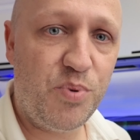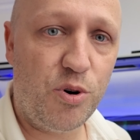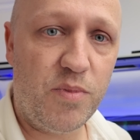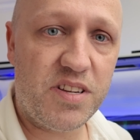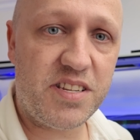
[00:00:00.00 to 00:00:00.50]

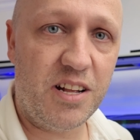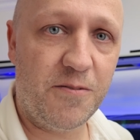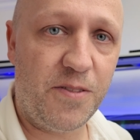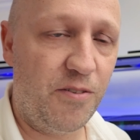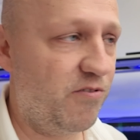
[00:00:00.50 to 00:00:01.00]
bought
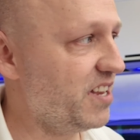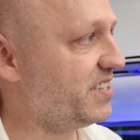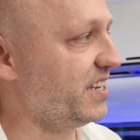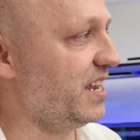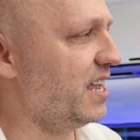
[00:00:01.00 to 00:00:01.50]
myself the Red
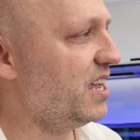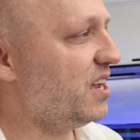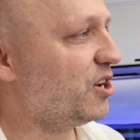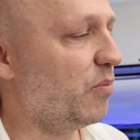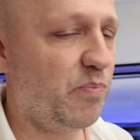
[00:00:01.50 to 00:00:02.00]
Sea
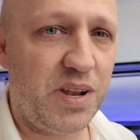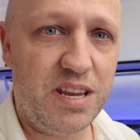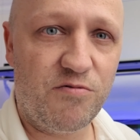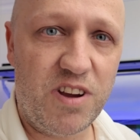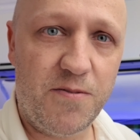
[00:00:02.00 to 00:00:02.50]

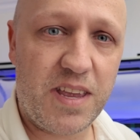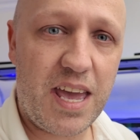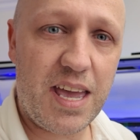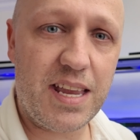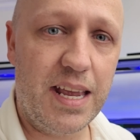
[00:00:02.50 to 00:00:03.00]
Complete Reef
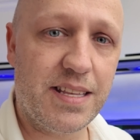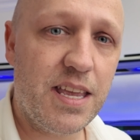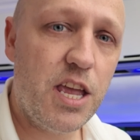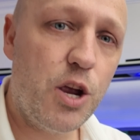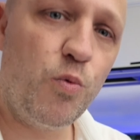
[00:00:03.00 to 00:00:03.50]
Care Kit,
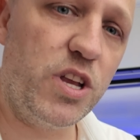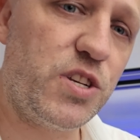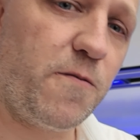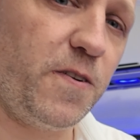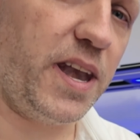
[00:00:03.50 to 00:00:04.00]

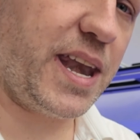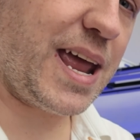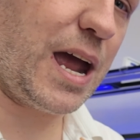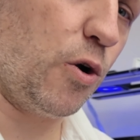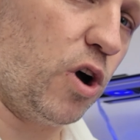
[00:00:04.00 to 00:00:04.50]
which for
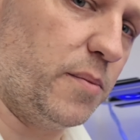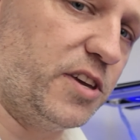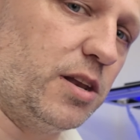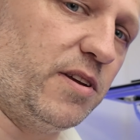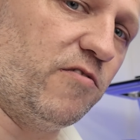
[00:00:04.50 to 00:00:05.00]
now I'm
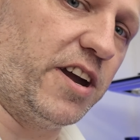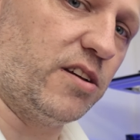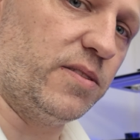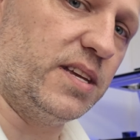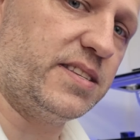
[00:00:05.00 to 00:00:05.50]
going to be running
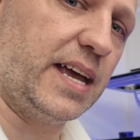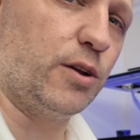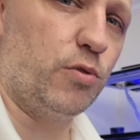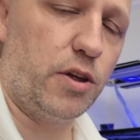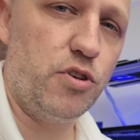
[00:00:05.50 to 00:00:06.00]
on this tank,
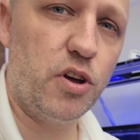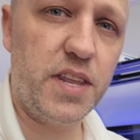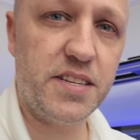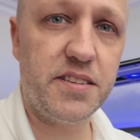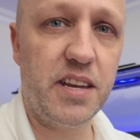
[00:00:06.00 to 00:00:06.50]
although not
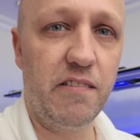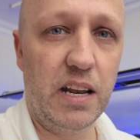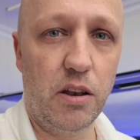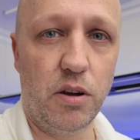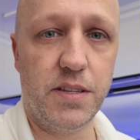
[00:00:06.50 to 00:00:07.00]

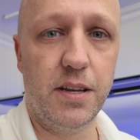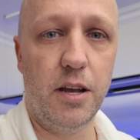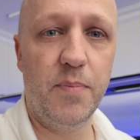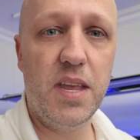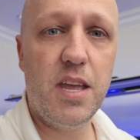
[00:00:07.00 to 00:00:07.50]
necessarily long
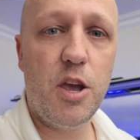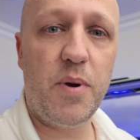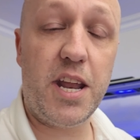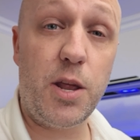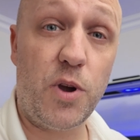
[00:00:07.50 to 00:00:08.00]
term.
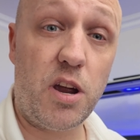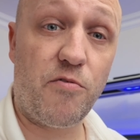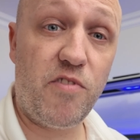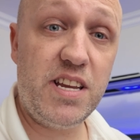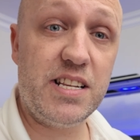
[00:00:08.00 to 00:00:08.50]
But anyway,
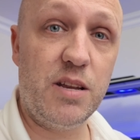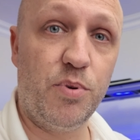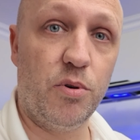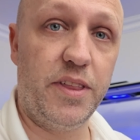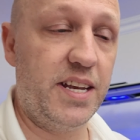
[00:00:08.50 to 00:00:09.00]
I've recently
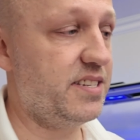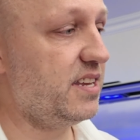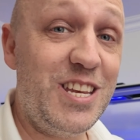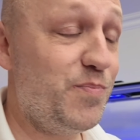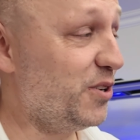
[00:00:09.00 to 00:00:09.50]
bought this.
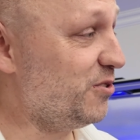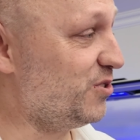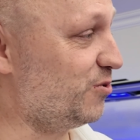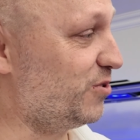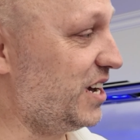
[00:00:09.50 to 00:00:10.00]
These bottles
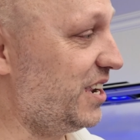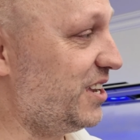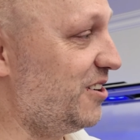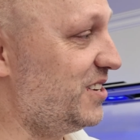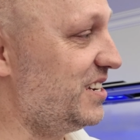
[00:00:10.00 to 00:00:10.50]
are all colour
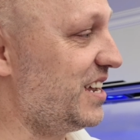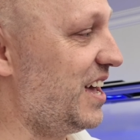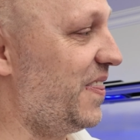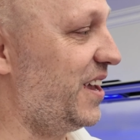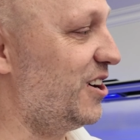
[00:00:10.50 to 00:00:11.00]
coded,
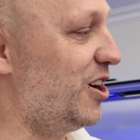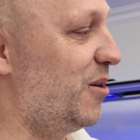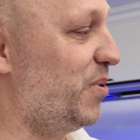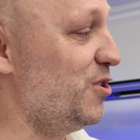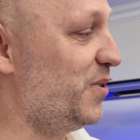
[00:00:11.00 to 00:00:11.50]
and they are a
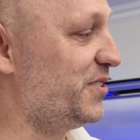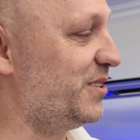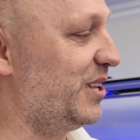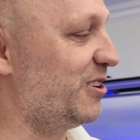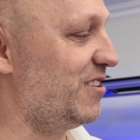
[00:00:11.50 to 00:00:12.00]
blue
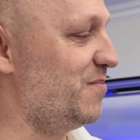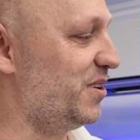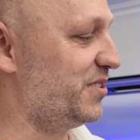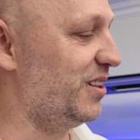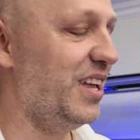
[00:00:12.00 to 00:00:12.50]
bottle, a green
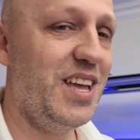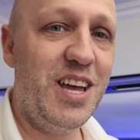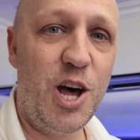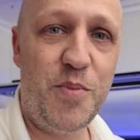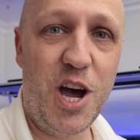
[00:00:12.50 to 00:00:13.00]
bottle,
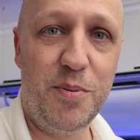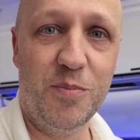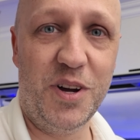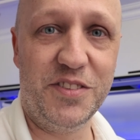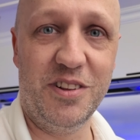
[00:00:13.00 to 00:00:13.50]
a purple
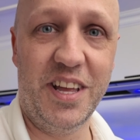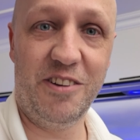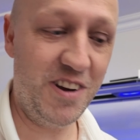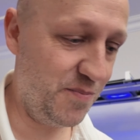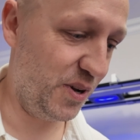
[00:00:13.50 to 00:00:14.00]
bottle and a
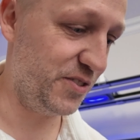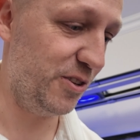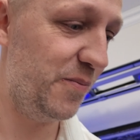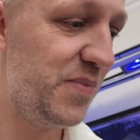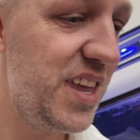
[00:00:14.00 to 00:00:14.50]
red bottle.